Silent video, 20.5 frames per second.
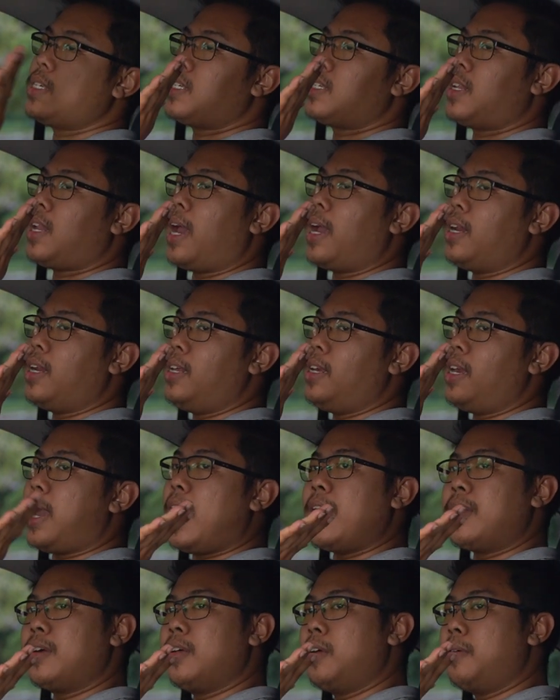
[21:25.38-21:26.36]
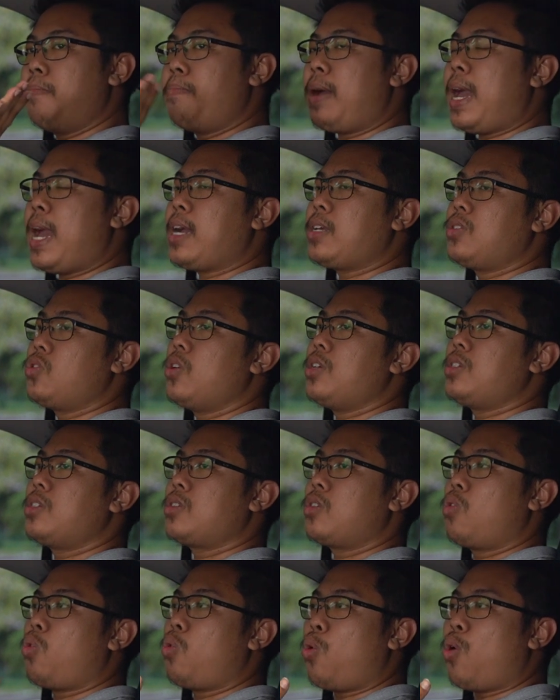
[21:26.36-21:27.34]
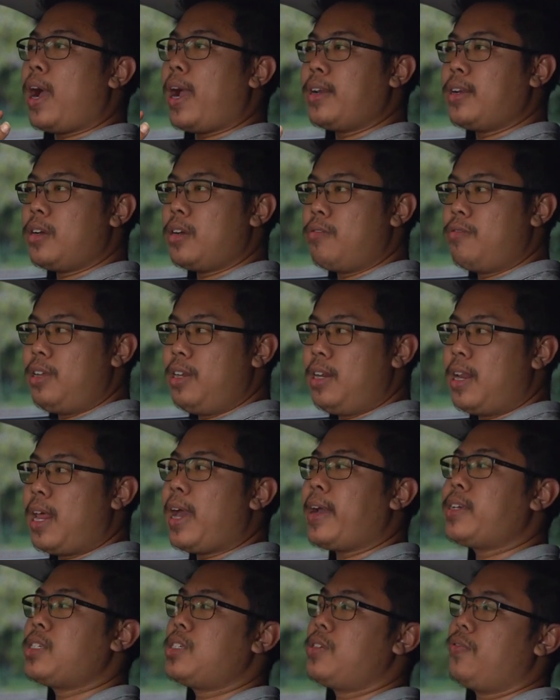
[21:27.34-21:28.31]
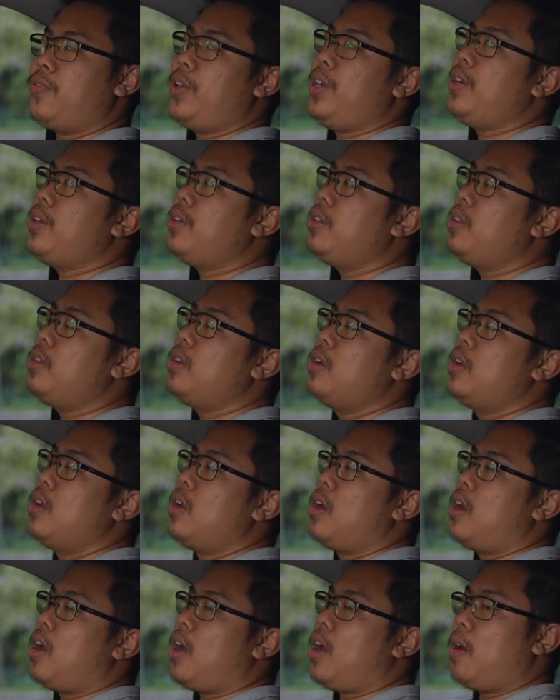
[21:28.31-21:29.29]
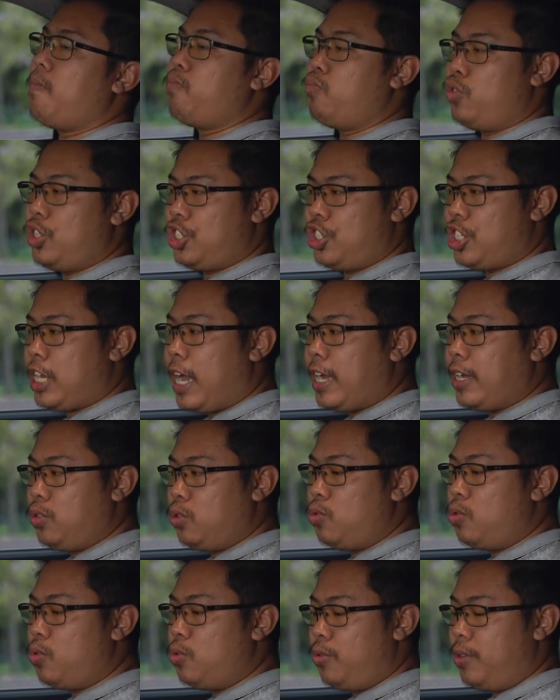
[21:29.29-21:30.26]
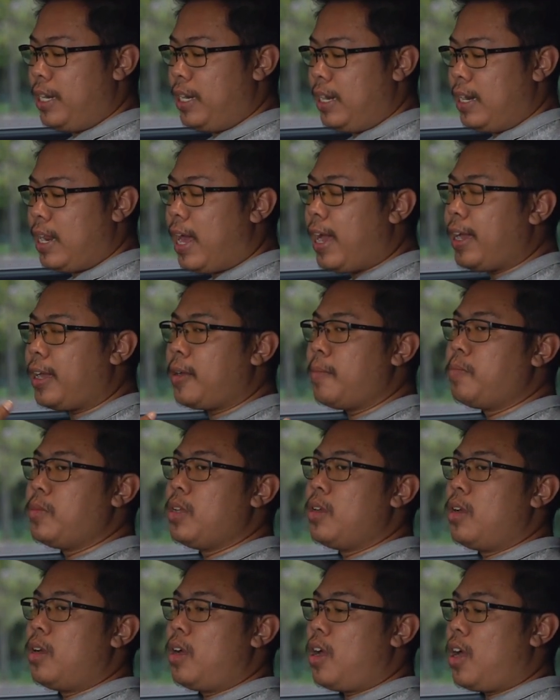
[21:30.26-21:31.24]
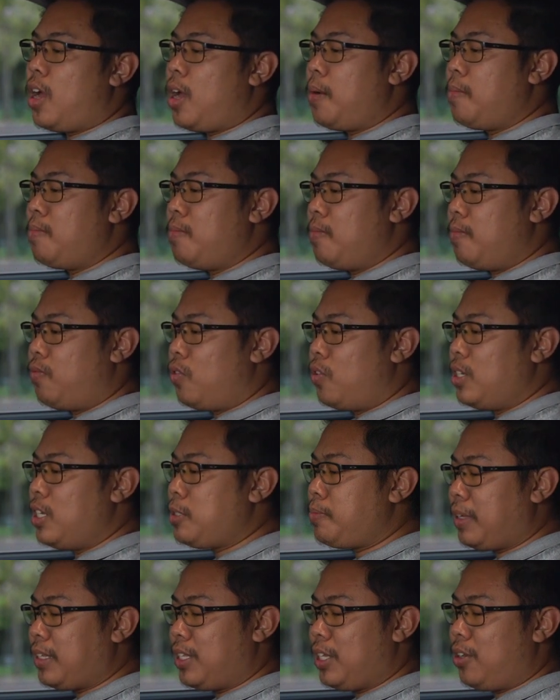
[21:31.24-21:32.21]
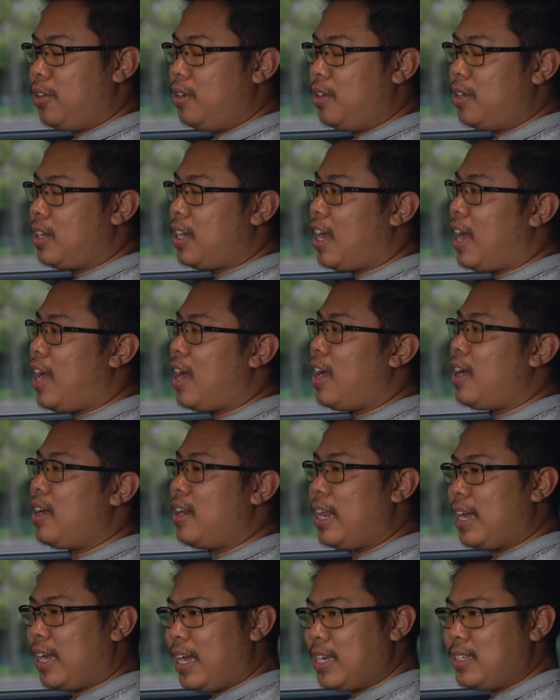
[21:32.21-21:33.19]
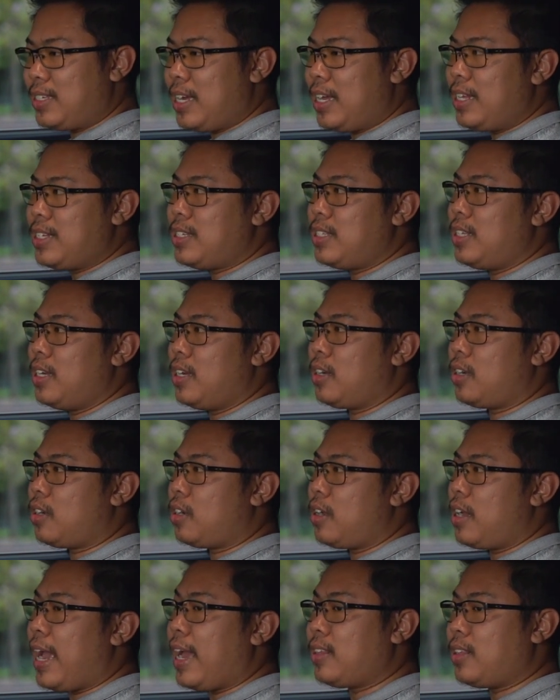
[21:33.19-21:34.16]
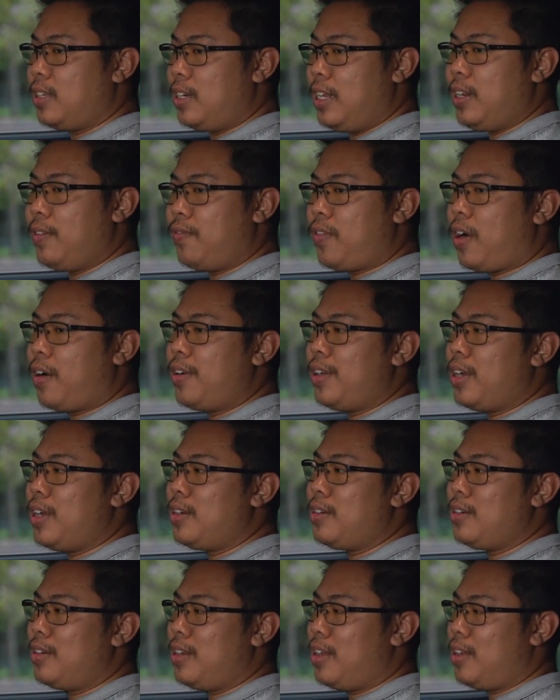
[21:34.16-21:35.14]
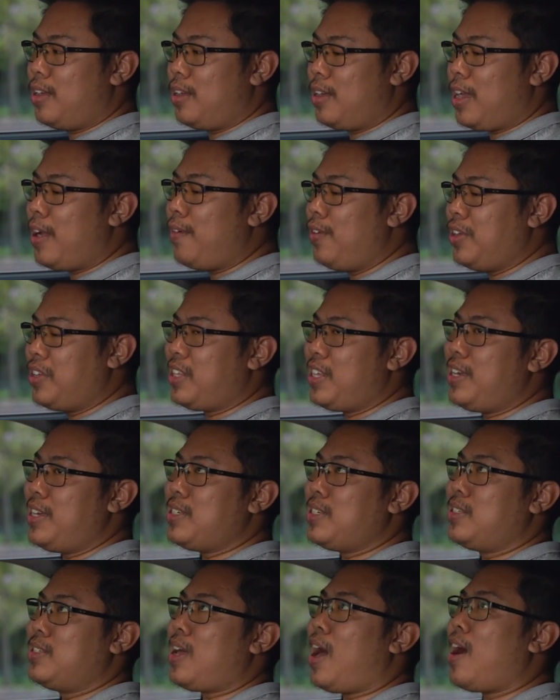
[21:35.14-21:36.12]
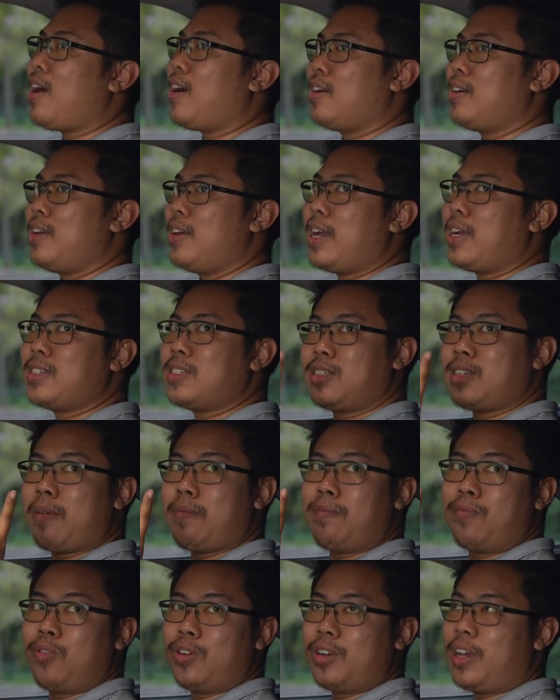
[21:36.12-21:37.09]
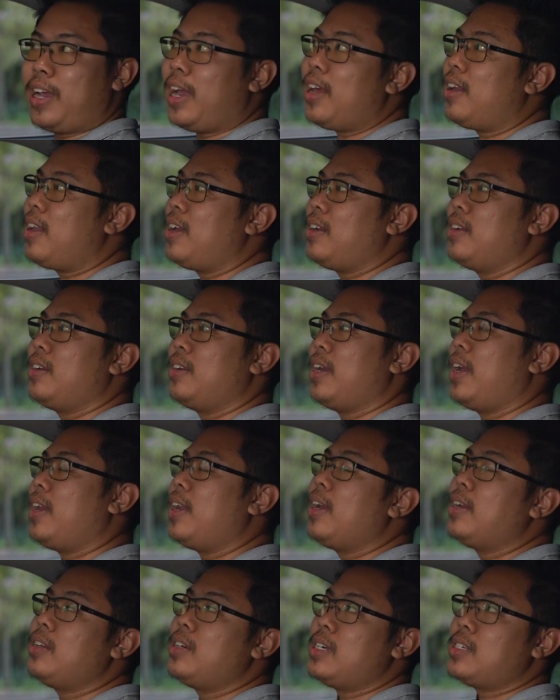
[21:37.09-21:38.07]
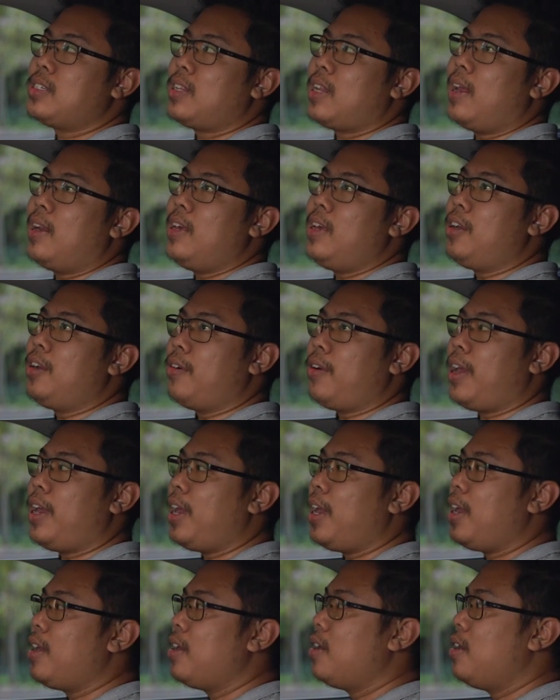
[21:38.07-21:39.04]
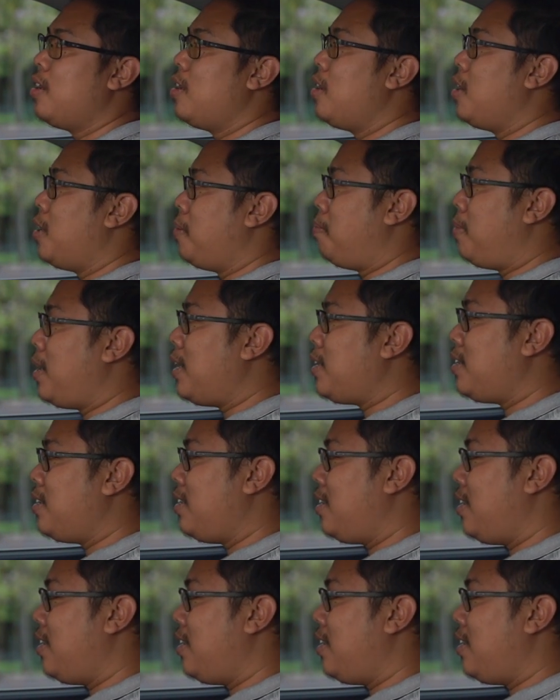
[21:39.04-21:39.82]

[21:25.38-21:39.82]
slightly angled back, so it's quite a relaxed feel, which I do really like. For this particular car, like I said, it's the athlete variant. Everything is dark except for the headliner. The headliner is slightly grey, but